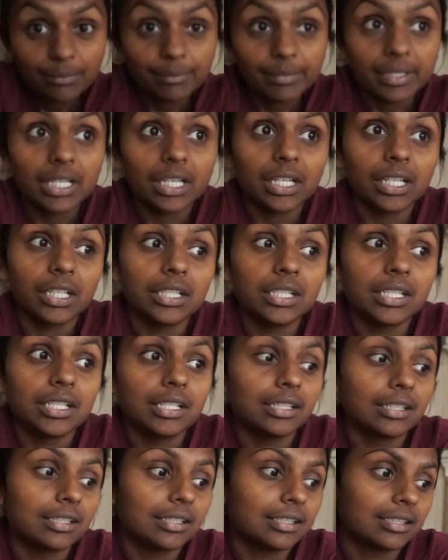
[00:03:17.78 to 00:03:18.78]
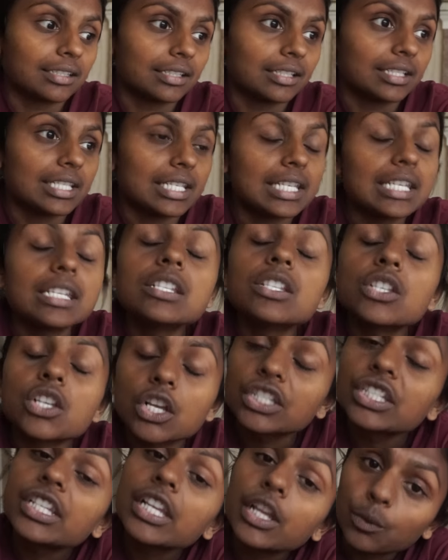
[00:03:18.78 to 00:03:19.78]
Because he's
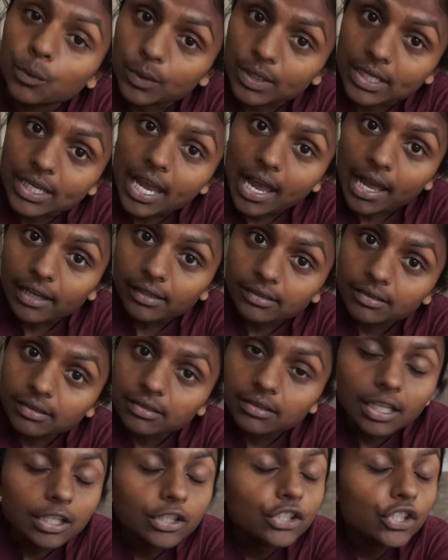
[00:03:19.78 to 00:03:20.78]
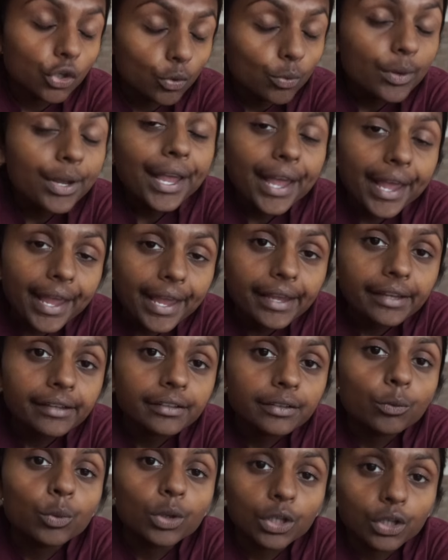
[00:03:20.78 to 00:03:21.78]
a scaredy cat. That's okay.
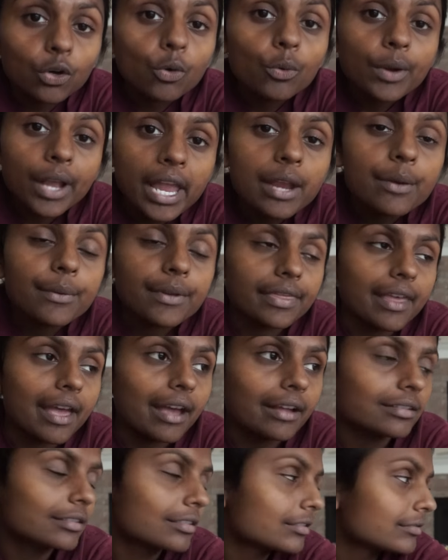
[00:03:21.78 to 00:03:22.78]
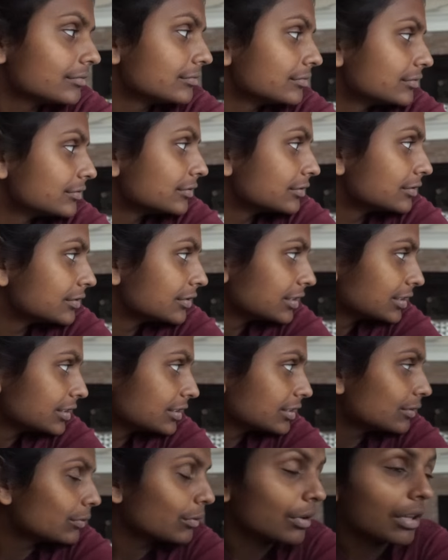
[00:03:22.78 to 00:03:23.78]
We're okay with that.
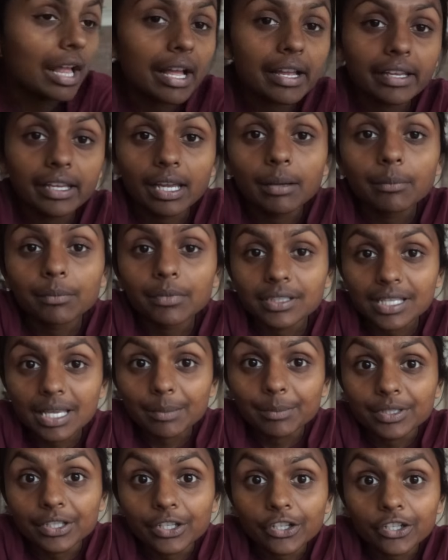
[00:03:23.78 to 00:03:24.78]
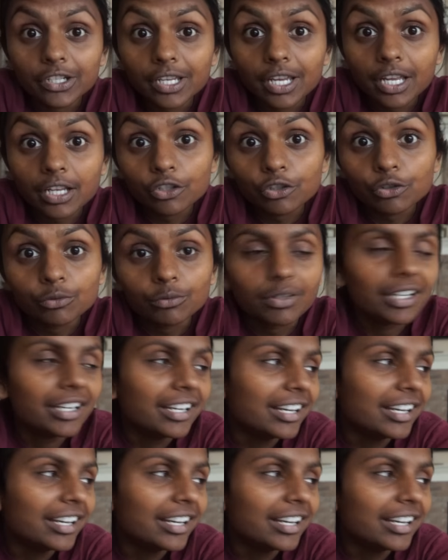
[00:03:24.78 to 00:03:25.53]
Well, I am, because I'm a scaredy cat too.